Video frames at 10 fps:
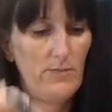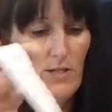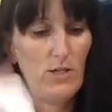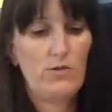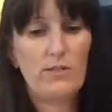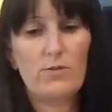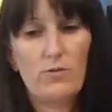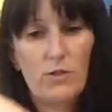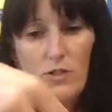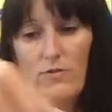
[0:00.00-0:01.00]
make sure it's all
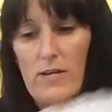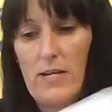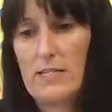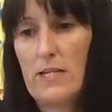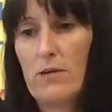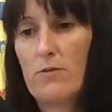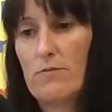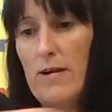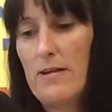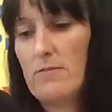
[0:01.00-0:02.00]
straight as I go
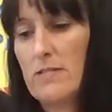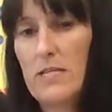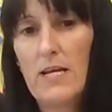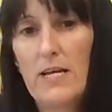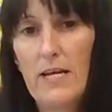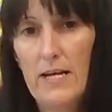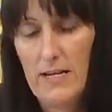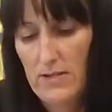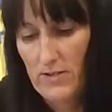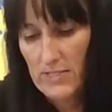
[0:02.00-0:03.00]
around. And
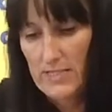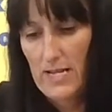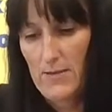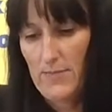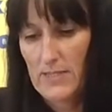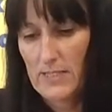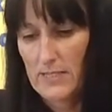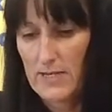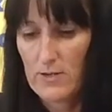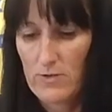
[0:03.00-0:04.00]
I'm going to tape this
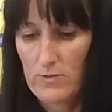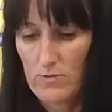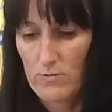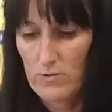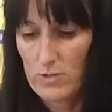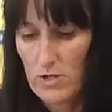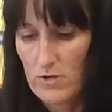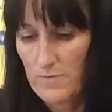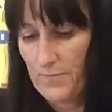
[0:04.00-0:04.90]
side on also.